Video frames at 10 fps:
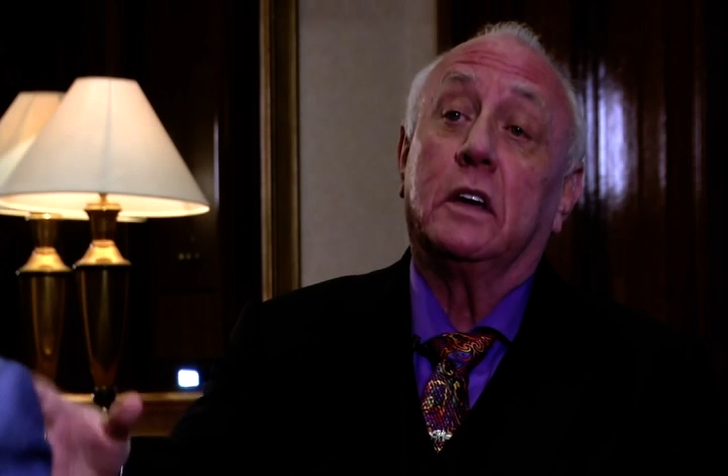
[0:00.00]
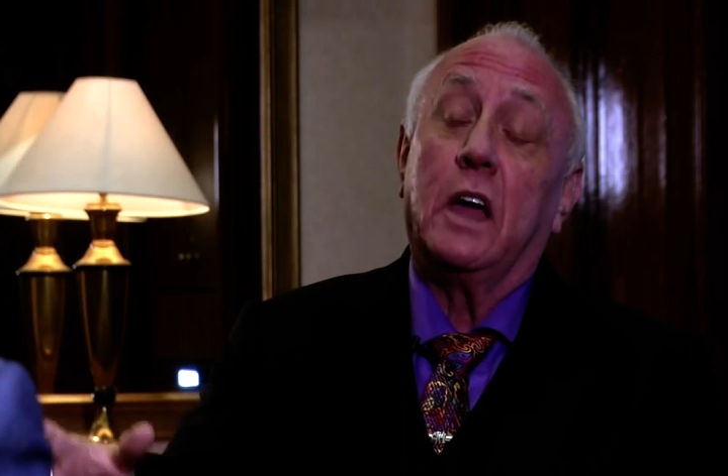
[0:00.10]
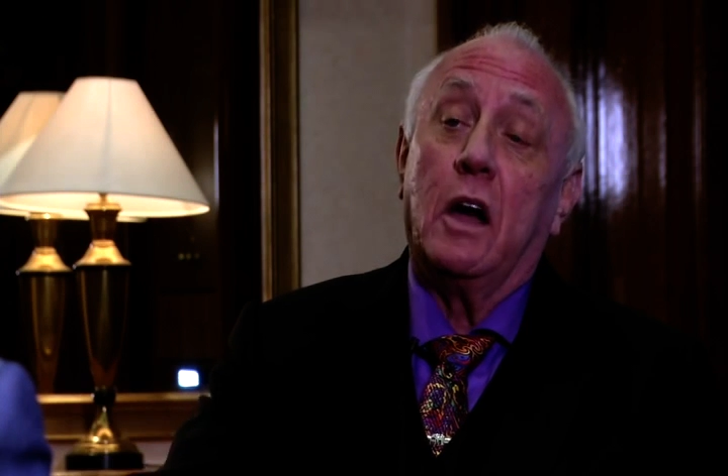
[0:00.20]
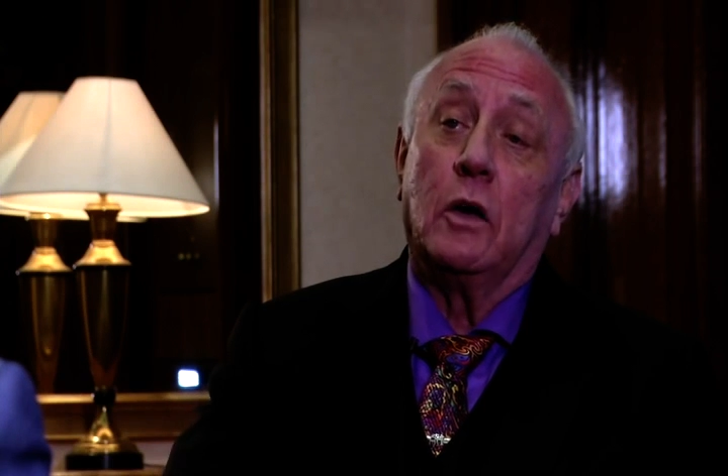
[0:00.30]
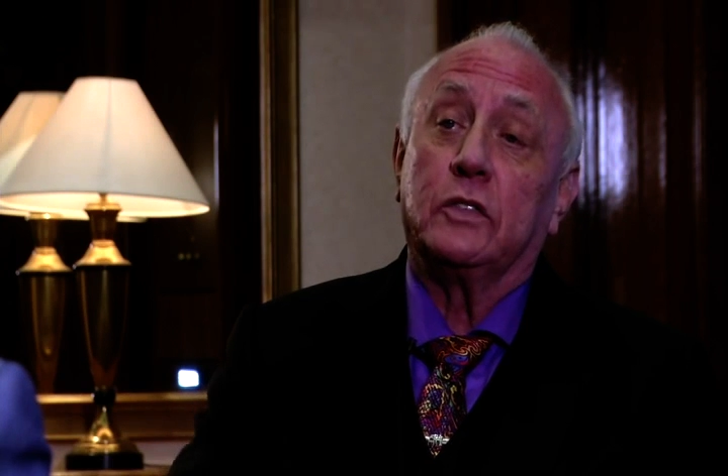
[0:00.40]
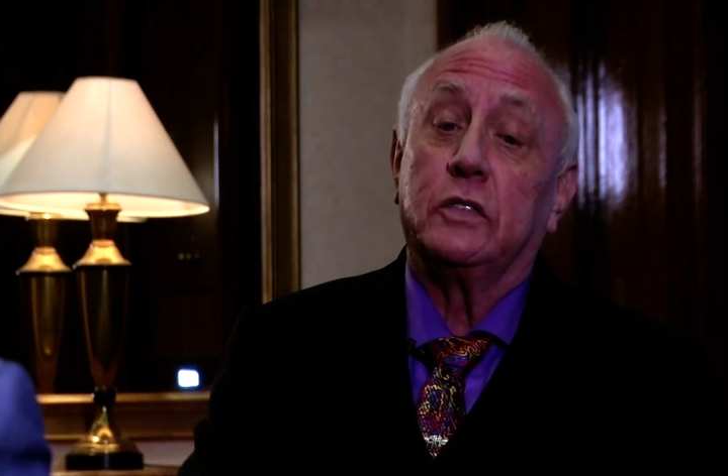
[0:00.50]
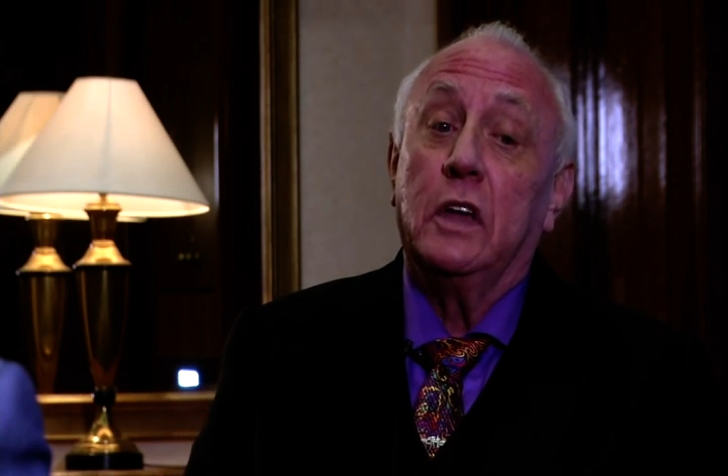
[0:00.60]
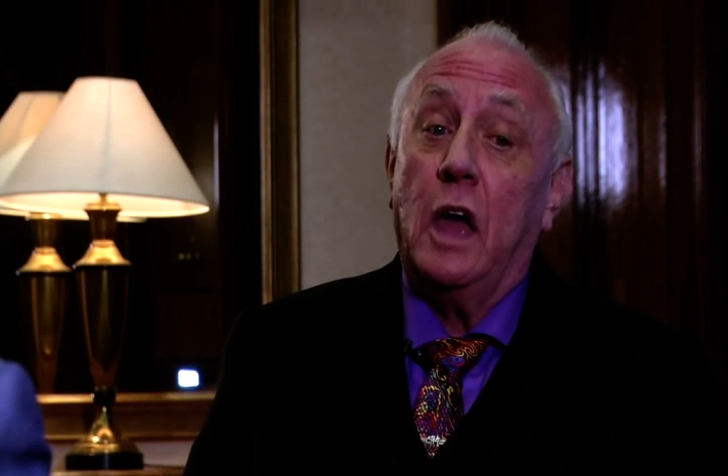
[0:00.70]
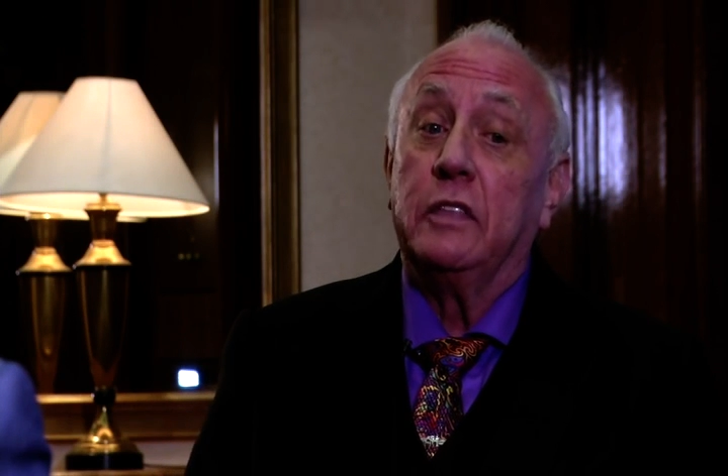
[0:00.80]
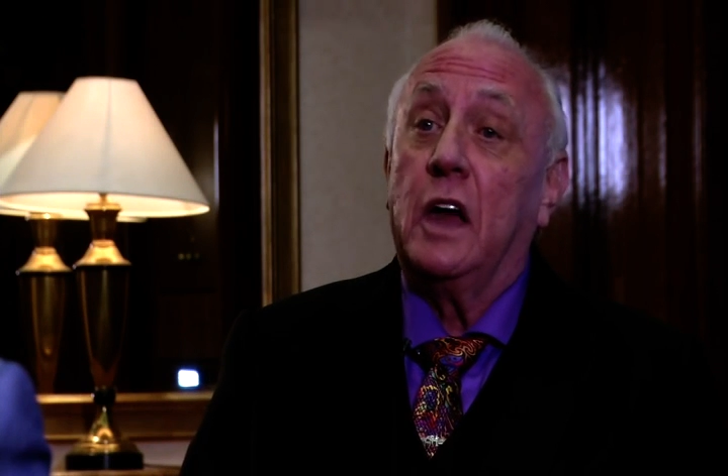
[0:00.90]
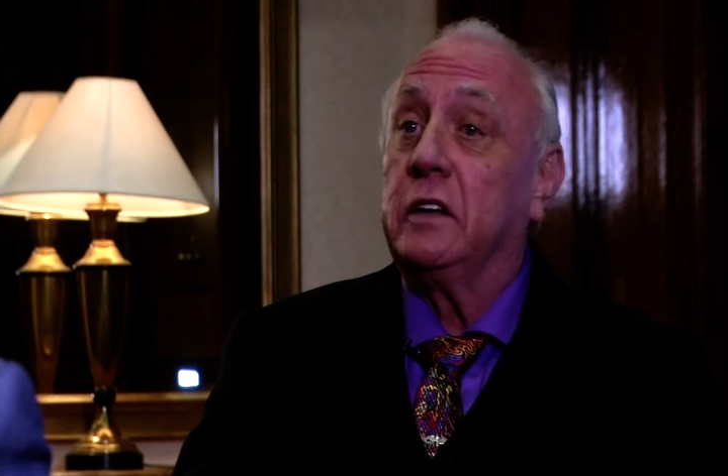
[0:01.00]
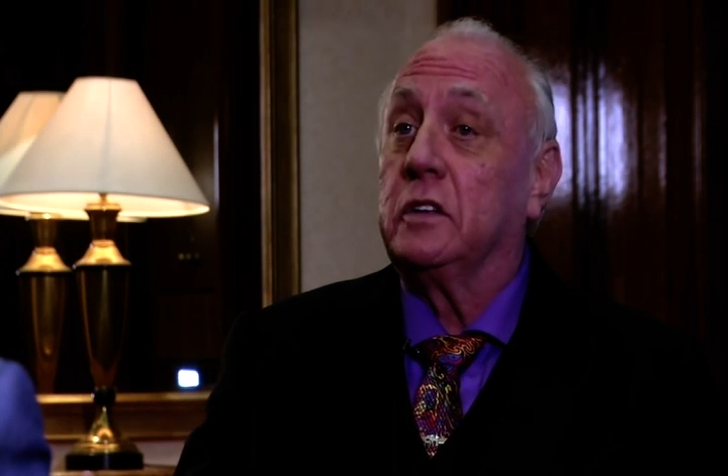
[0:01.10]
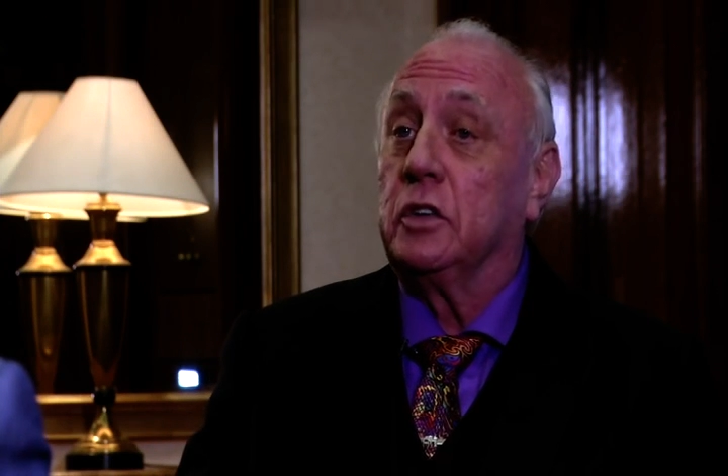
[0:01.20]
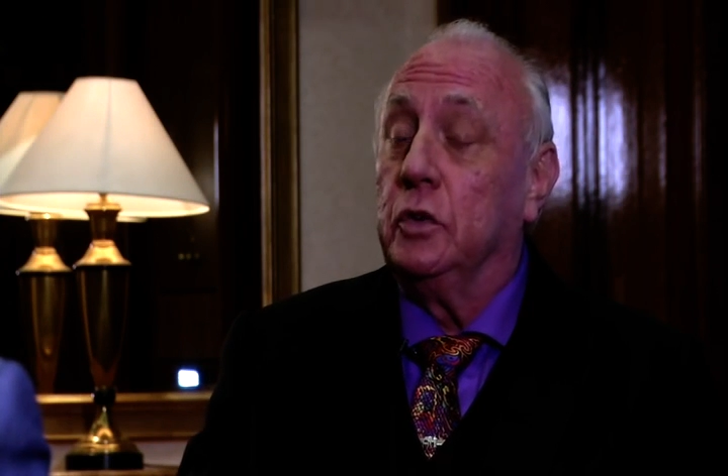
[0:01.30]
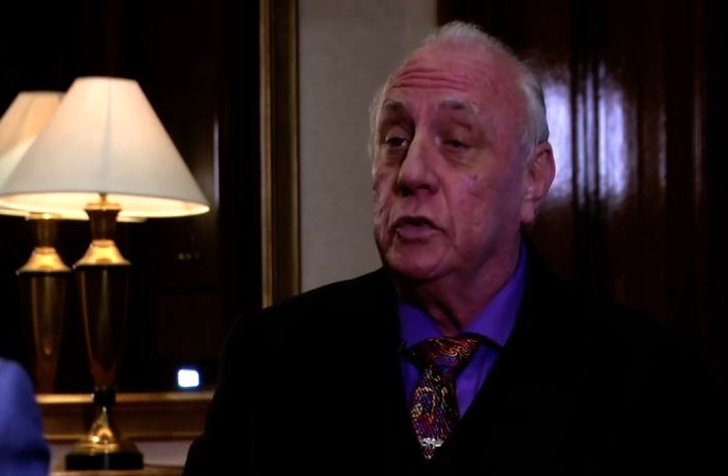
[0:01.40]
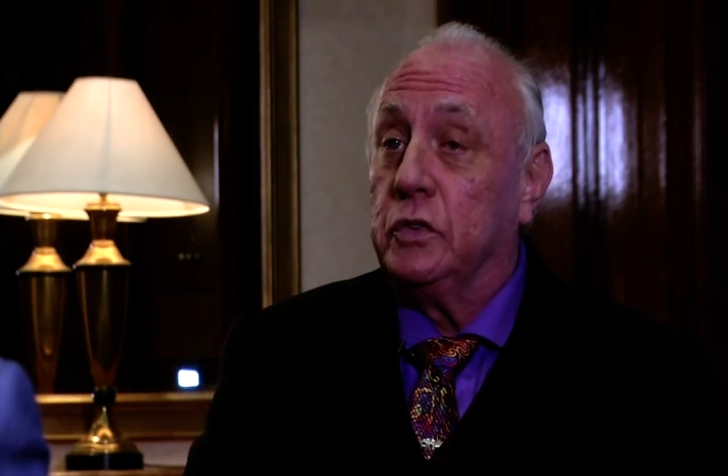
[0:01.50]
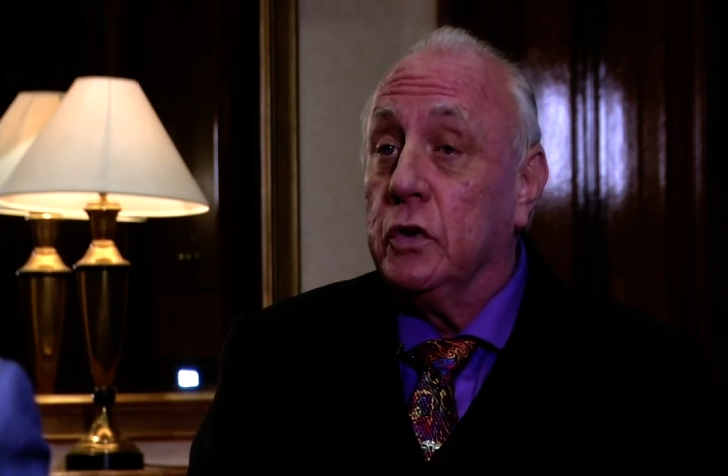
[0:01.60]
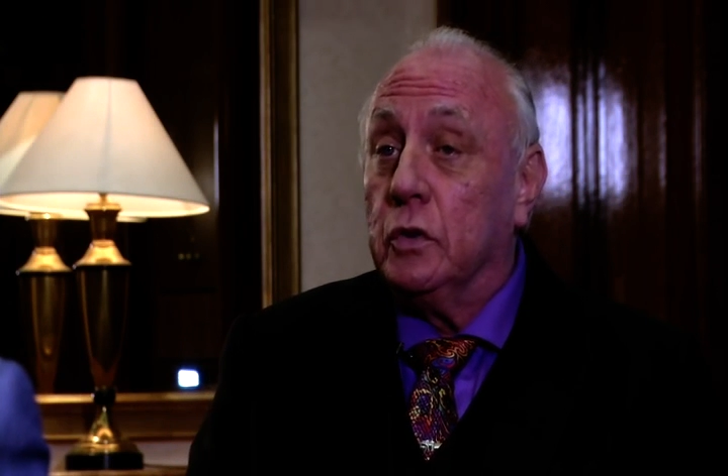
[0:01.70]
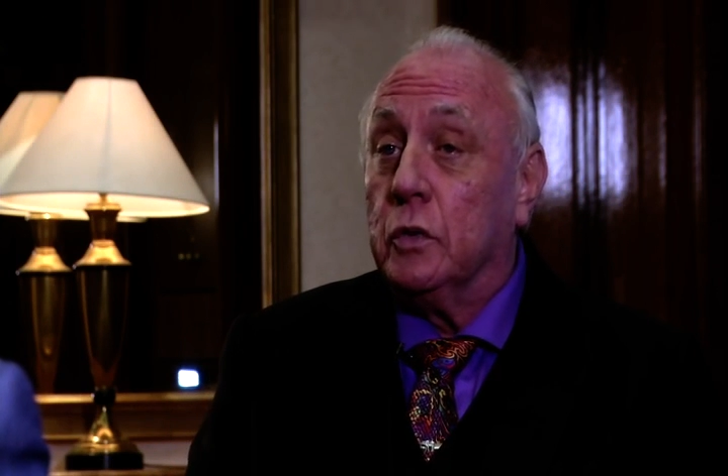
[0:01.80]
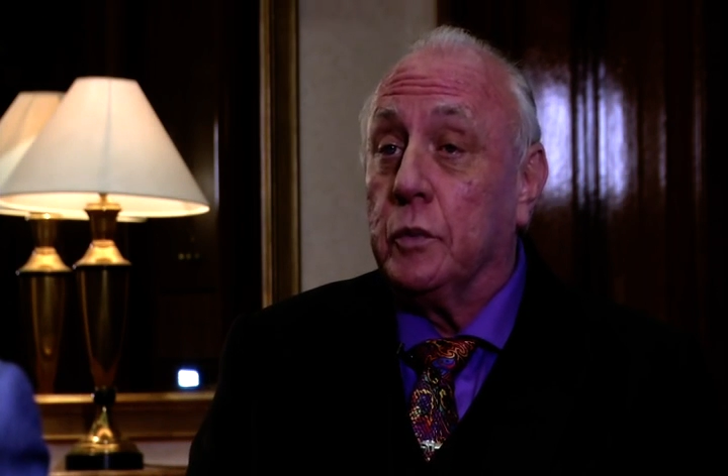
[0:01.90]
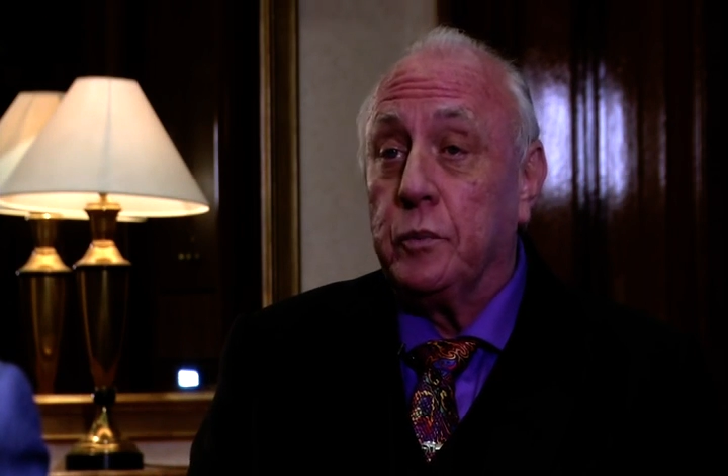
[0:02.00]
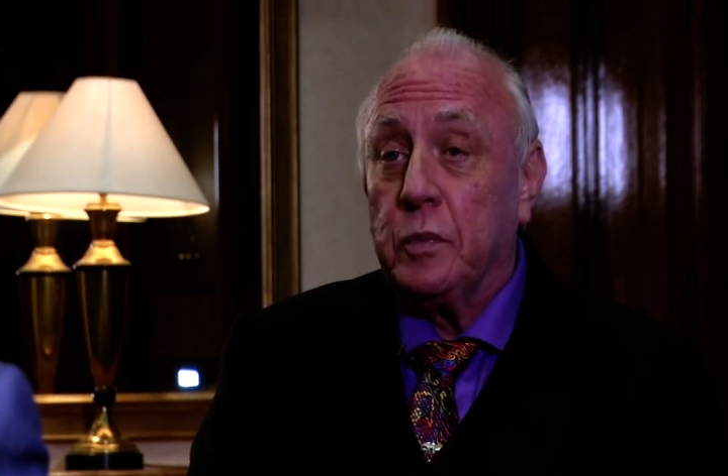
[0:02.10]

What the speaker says: counts, and that includes you.